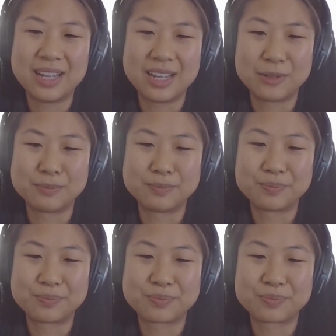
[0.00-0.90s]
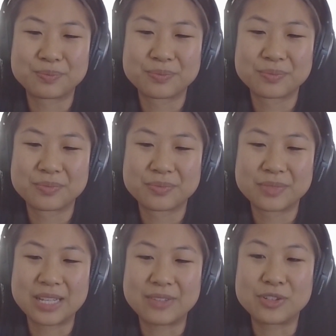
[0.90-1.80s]
Um,
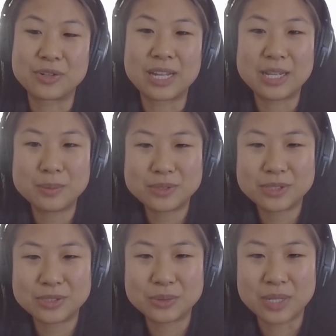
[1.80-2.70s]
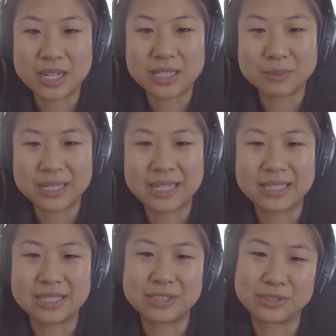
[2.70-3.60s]
if you're able to do an
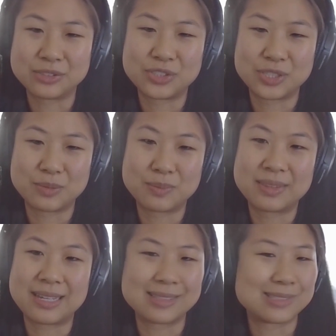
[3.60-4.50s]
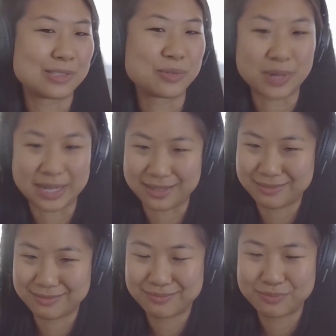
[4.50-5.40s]
unpaid internship, that's great.
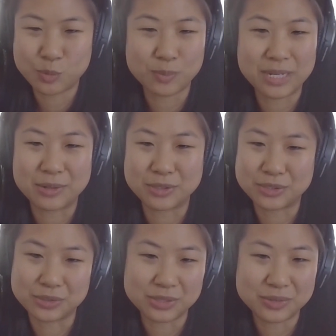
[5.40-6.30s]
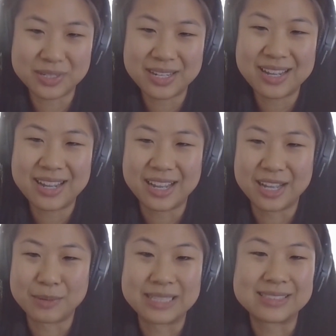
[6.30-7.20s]
More power to you.
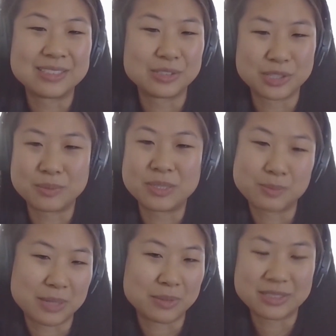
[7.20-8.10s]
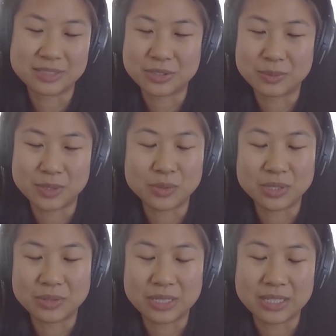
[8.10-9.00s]
It's probably still gonna be
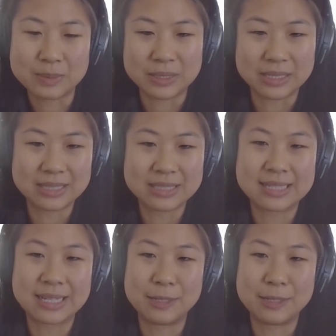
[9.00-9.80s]
really great experience.